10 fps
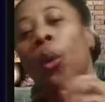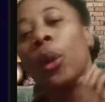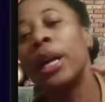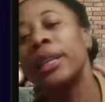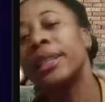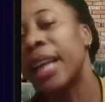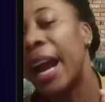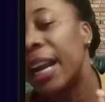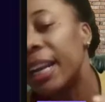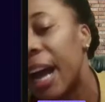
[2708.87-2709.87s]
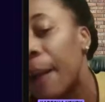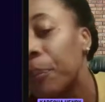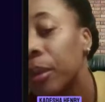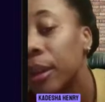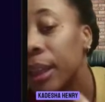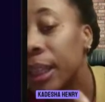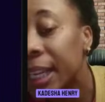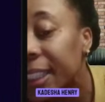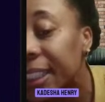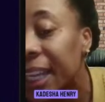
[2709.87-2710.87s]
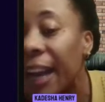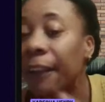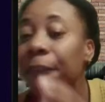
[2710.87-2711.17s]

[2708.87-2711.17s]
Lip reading: we're saying that this kind of